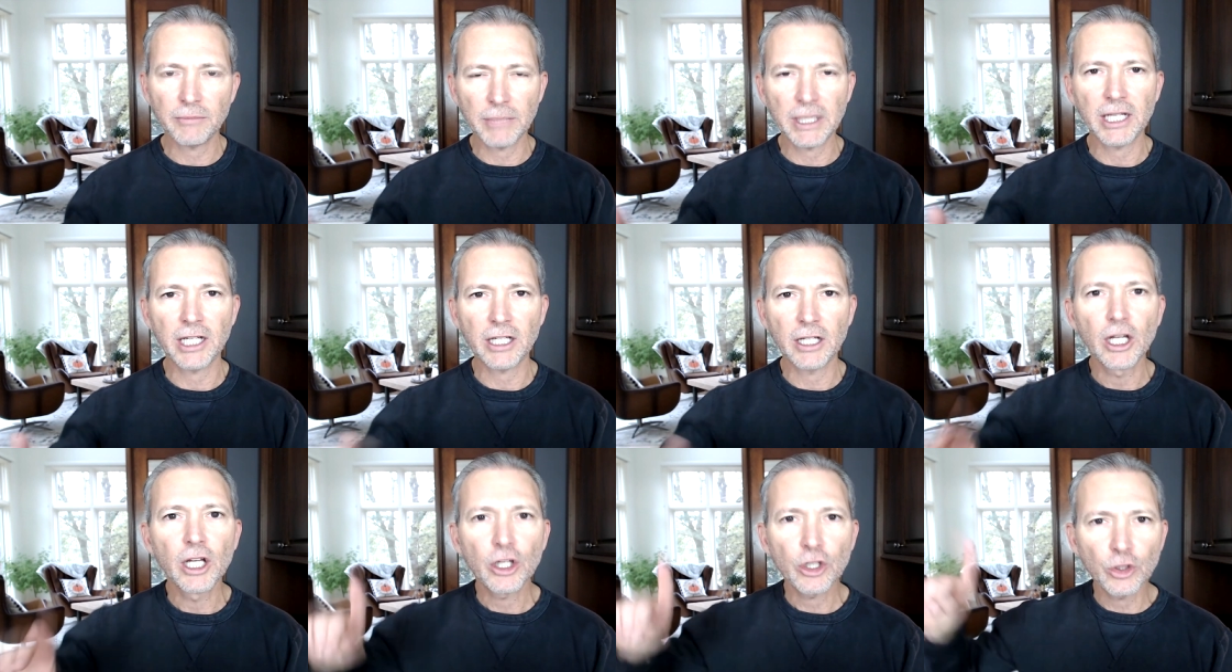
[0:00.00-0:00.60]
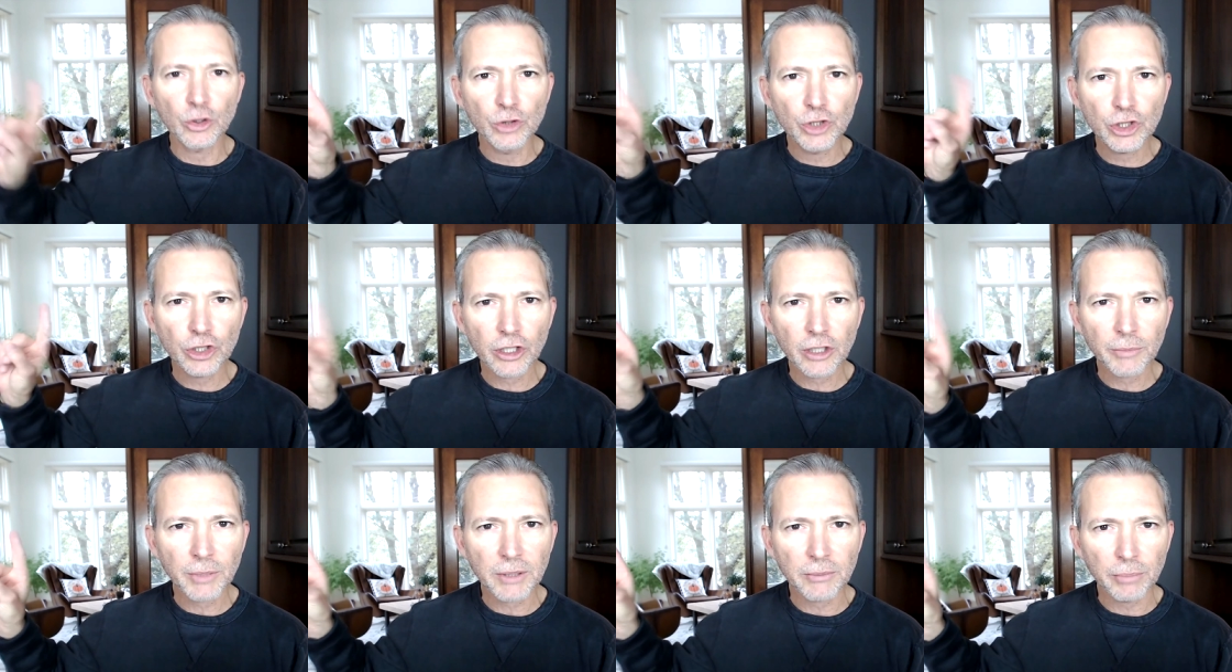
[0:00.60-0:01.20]
meaning you
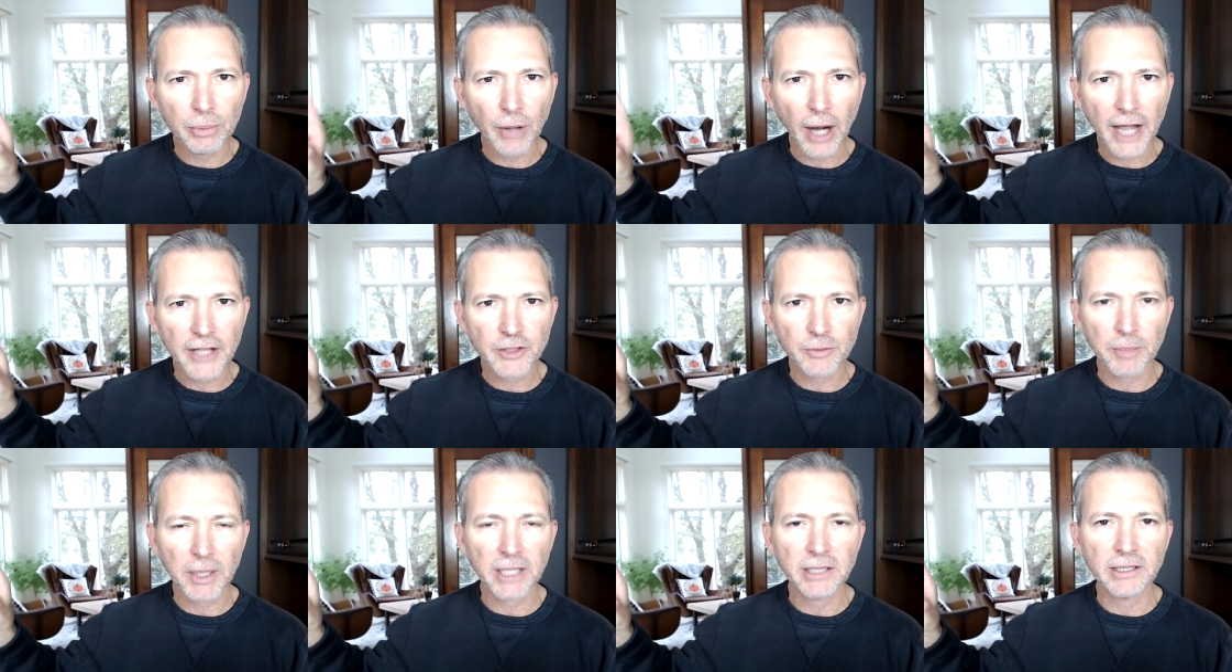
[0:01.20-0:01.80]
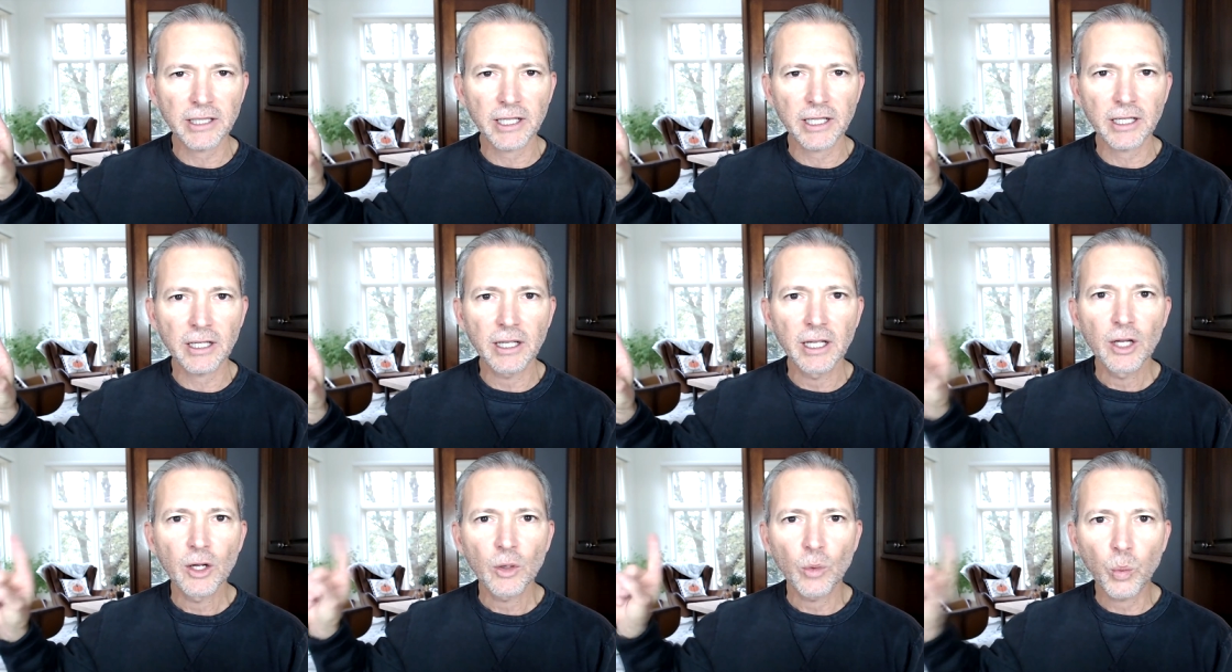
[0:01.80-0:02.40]
should have been prospecting
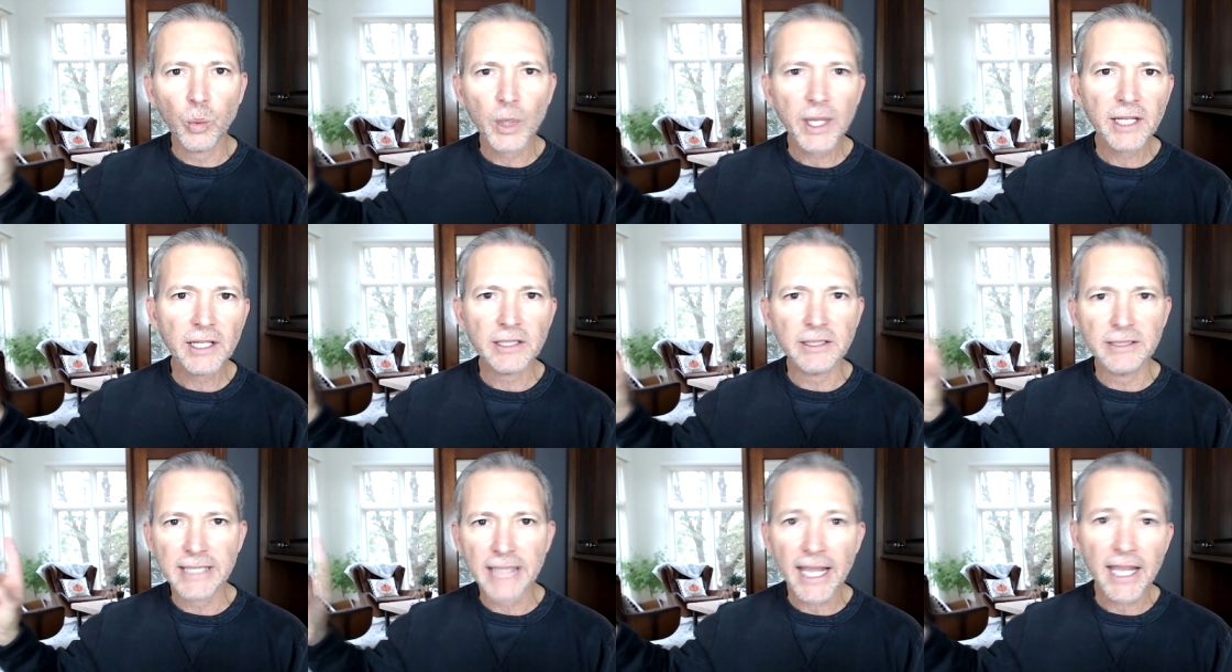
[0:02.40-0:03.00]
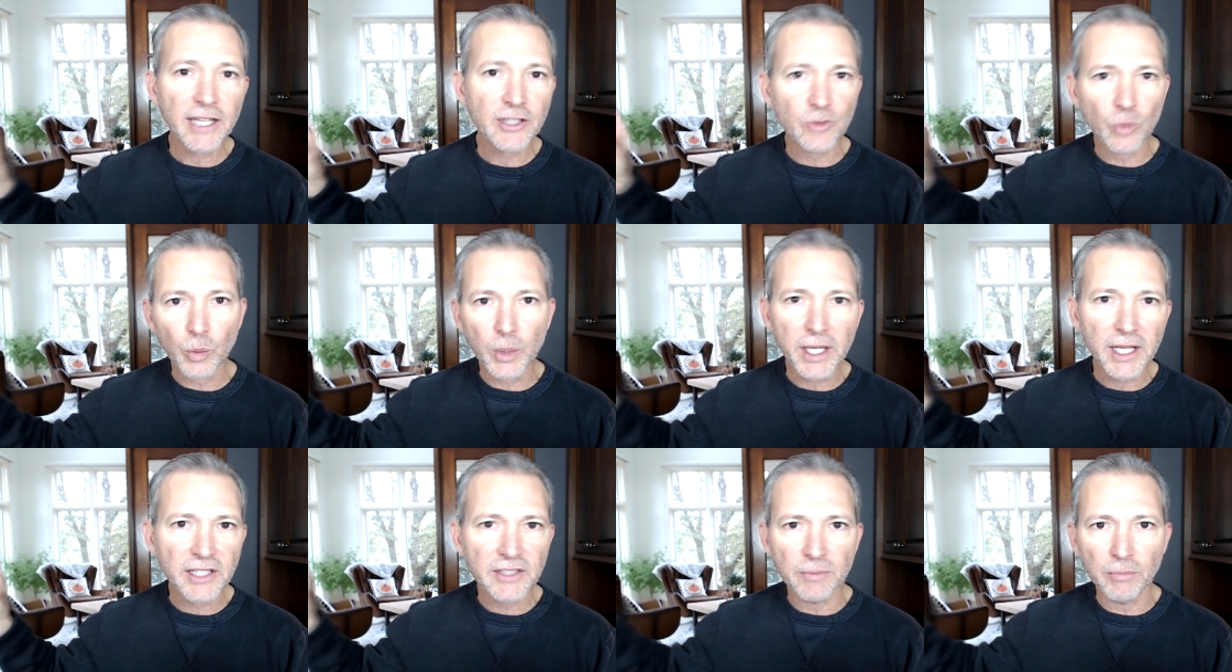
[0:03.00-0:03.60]
week, days,
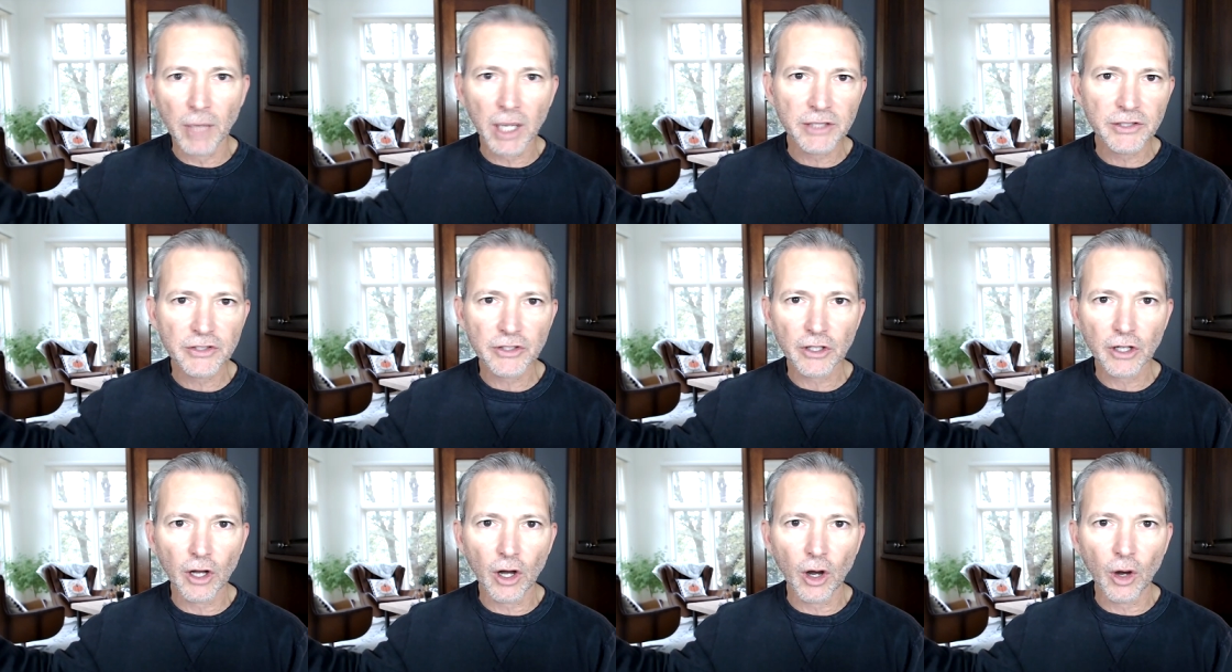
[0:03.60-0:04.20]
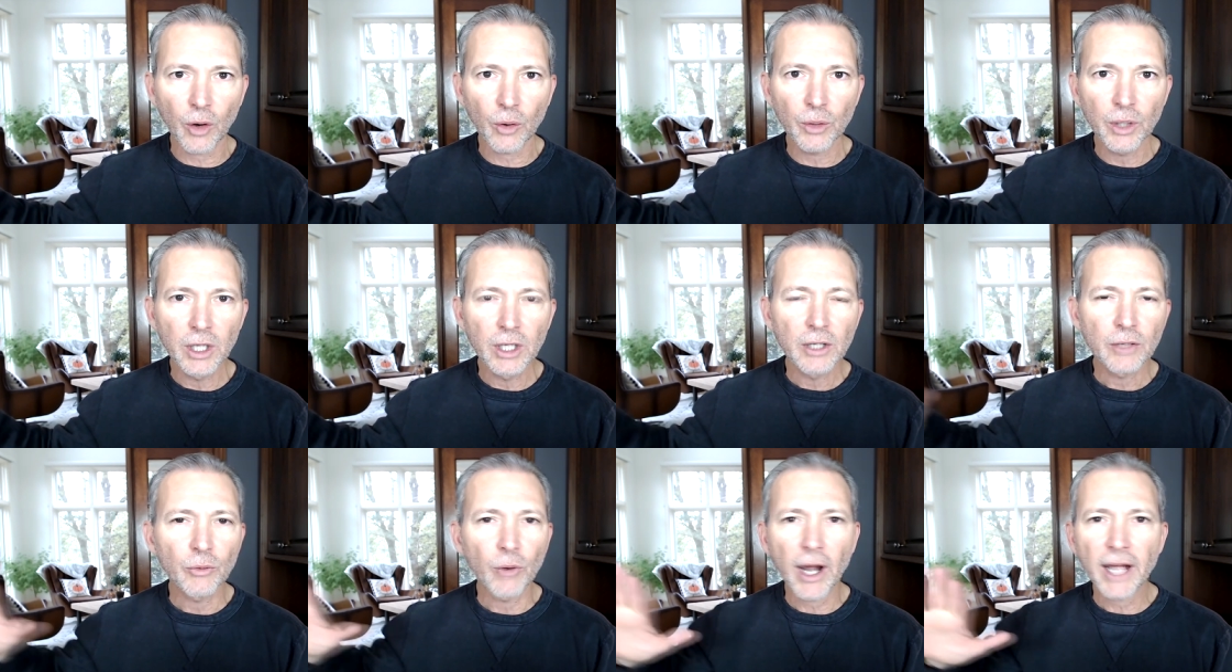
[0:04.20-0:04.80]
weeks, months ago,
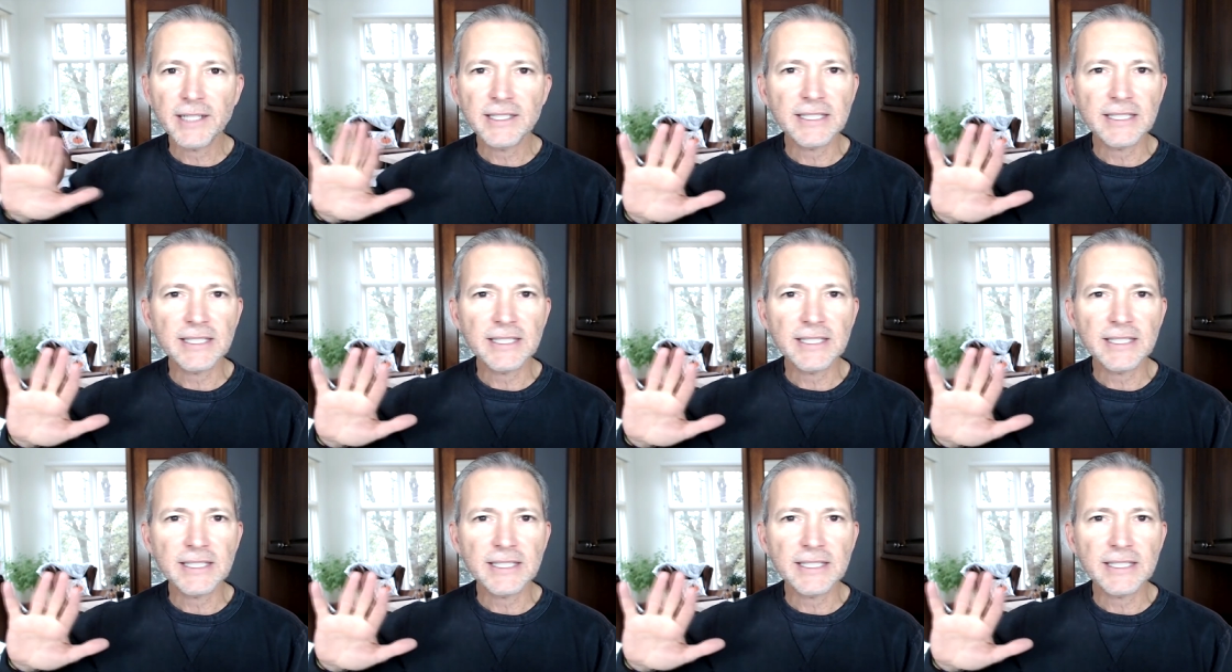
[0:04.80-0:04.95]
right?